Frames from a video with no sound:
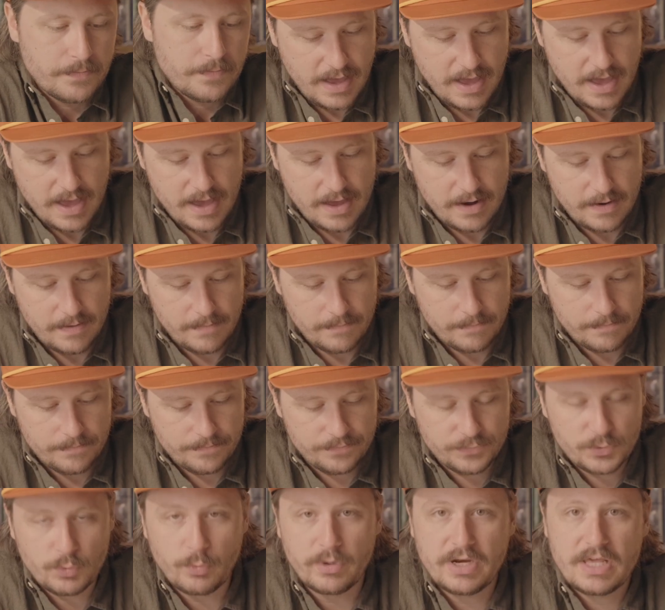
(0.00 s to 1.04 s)
And
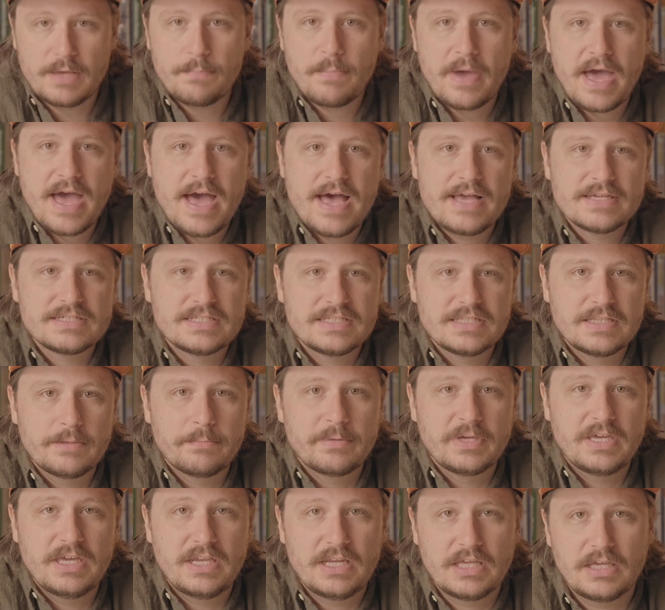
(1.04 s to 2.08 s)
when he passed at the
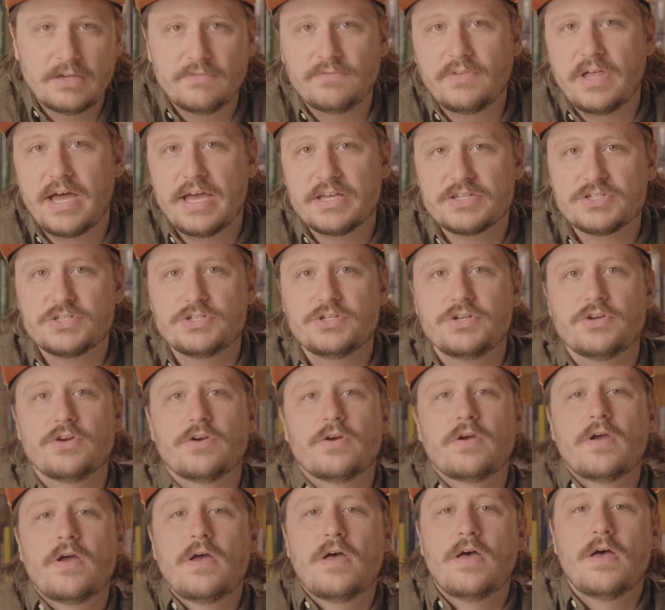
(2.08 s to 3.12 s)
beginning of last
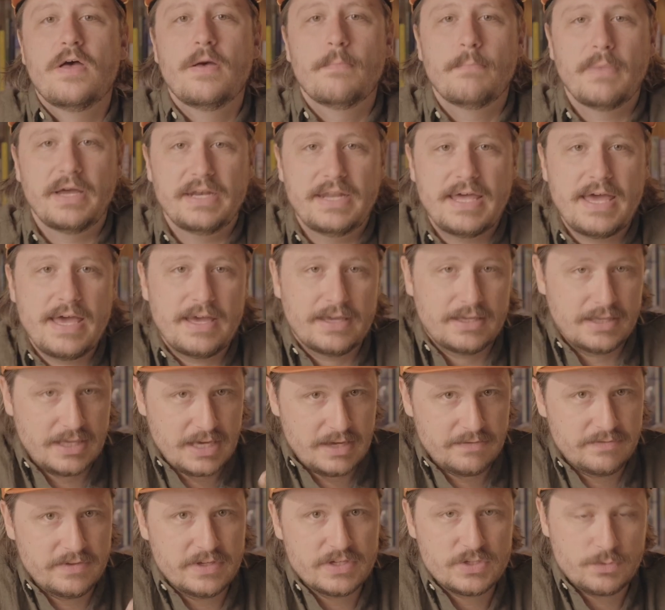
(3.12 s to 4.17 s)
year, my dad
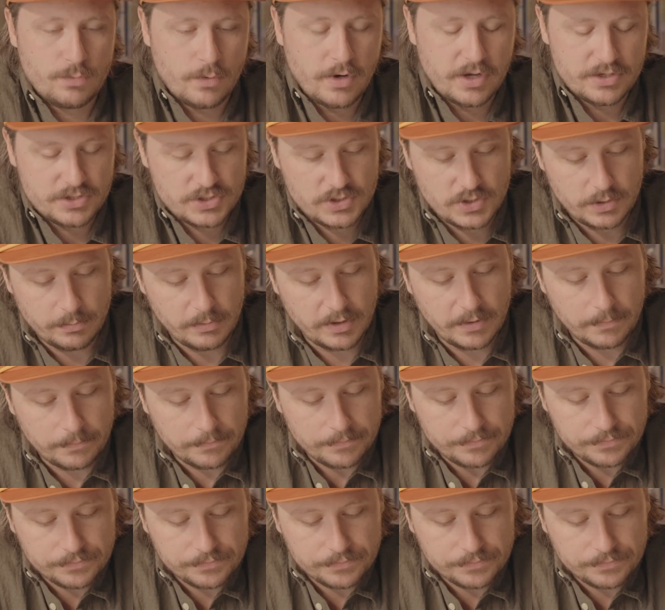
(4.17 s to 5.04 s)
gave this watch to me.